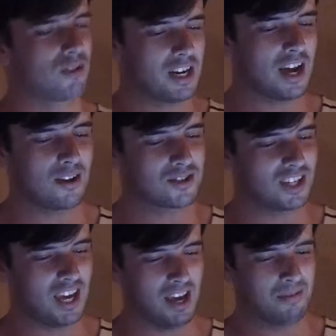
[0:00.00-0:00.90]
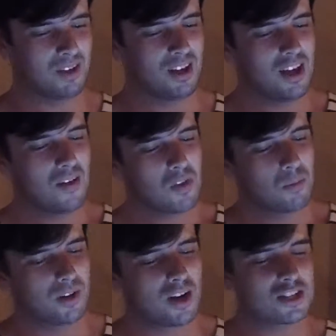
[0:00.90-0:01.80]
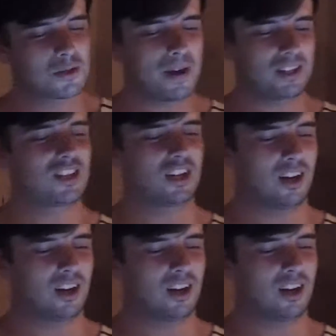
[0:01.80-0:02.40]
greenhouse key. When I inspect it